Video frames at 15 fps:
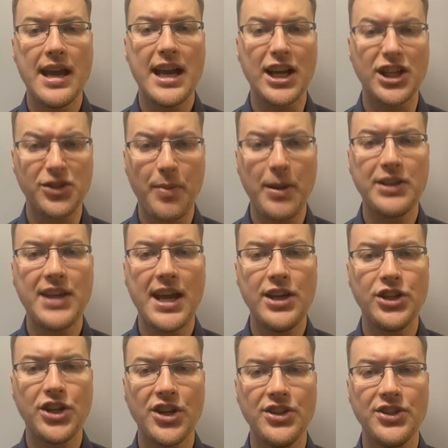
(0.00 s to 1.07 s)

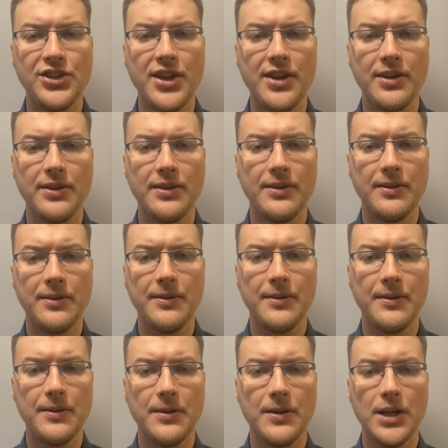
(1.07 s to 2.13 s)
expectations.
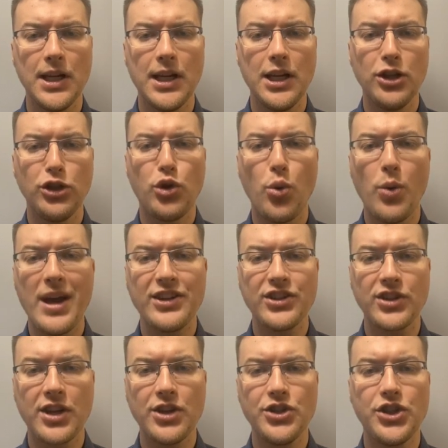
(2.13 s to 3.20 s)

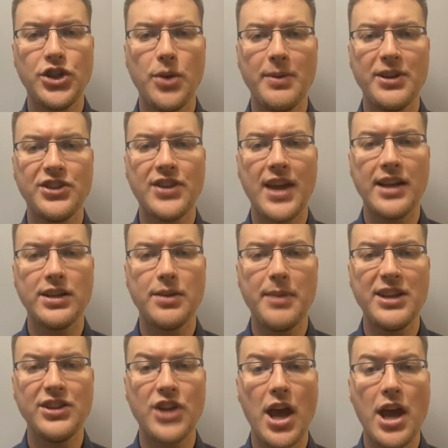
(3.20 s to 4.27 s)
US consumer
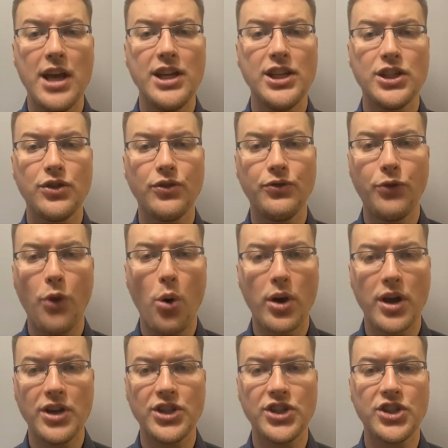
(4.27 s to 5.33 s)
sentiment is
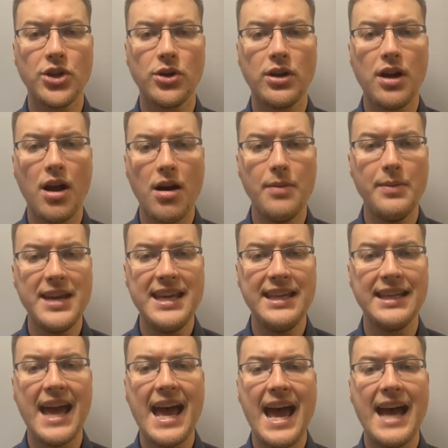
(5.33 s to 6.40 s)
forecast to come
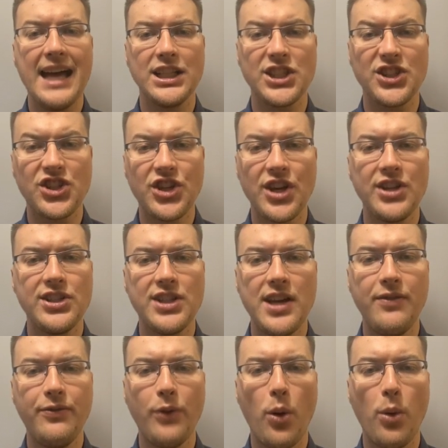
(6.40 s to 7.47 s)
in at
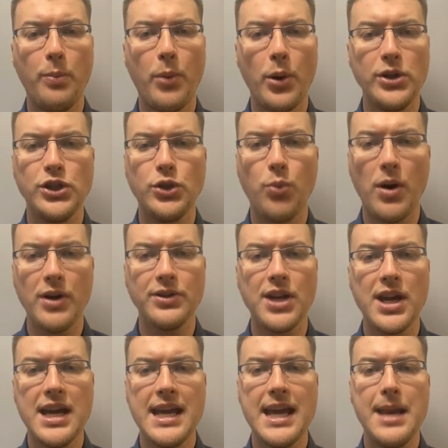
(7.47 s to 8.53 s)
64.1
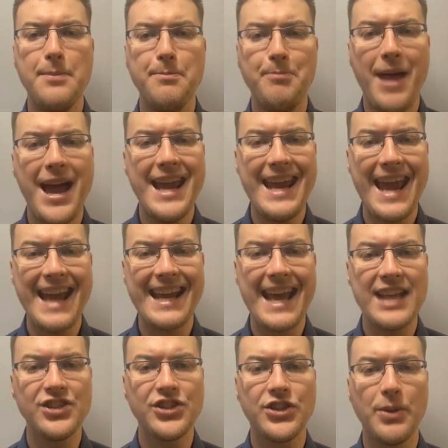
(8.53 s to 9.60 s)
in May
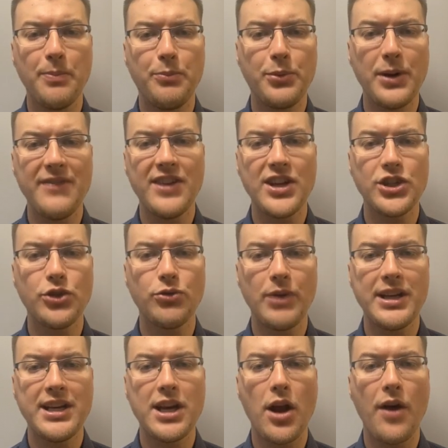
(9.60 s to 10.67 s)
against the previous
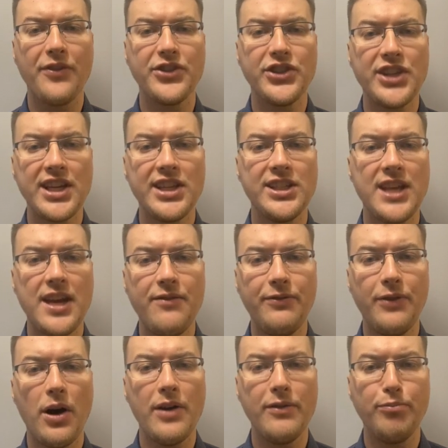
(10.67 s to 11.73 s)
reading of
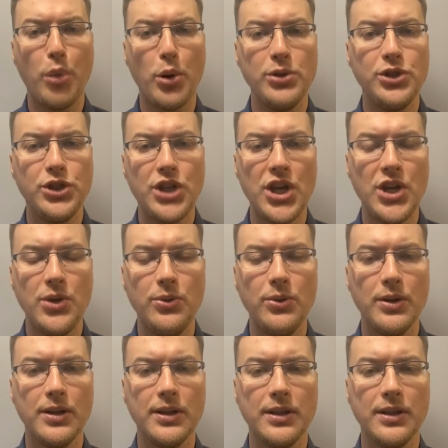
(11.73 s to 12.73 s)
65.2.